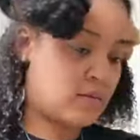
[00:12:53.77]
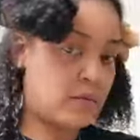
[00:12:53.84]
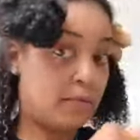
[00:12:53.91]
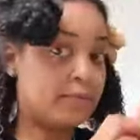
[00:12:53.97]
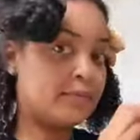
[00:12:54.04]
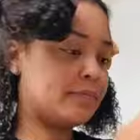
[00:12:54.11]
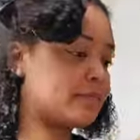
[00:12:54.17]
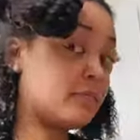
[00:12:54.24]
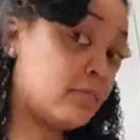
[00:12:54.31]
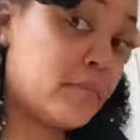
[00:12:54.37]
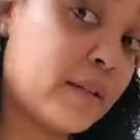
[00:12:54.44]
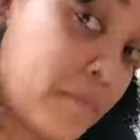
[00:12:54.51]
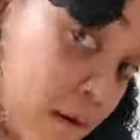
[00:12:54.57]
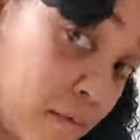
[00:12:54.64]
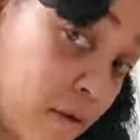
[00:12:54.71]
and it's going to
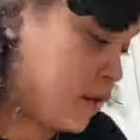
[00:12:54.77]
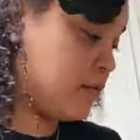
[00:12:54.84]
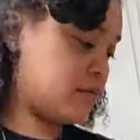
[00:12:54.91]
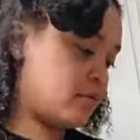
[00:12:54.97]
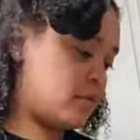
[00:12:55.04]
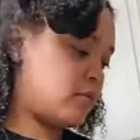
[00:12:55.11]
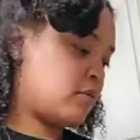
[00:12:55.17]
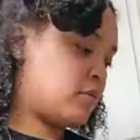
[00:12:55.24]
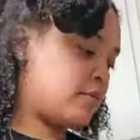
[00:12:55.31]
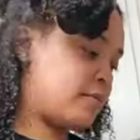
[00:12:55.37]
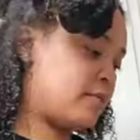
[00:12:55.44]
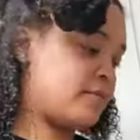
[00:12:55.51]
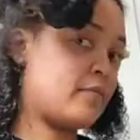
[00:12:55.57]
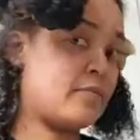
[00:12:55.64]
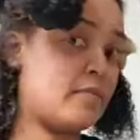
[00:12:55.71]
do its magic.
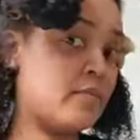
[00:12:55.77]
As you